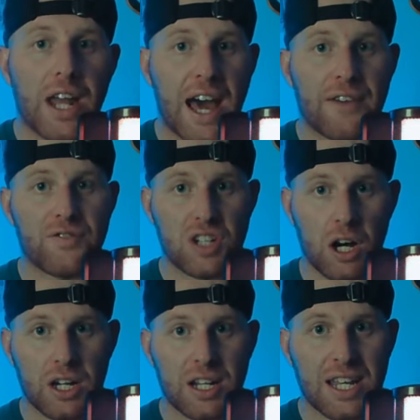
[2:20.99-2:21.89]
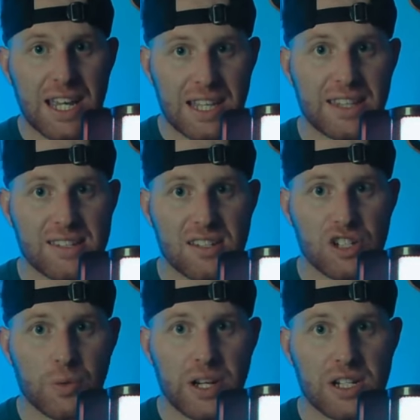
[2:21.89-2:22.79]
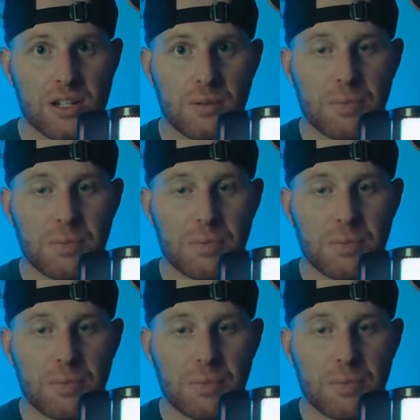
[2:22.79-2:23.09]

have done in this situation,